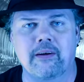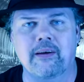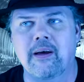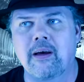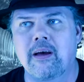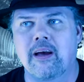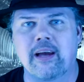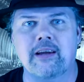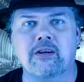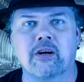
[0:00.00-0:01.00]

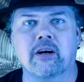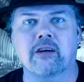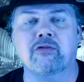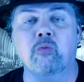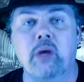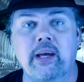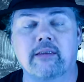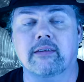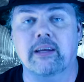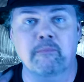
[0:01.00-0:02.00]
and it took us
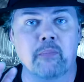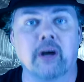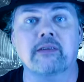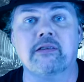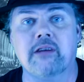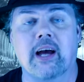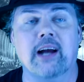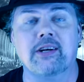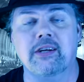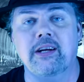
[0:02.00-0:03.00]
weeks and months to
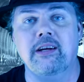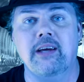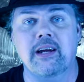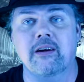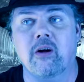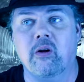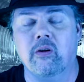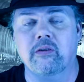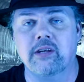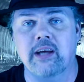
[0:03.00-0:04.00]
actually get it
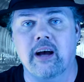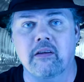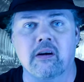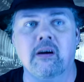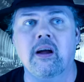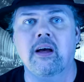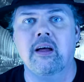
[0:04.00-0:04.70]
all together.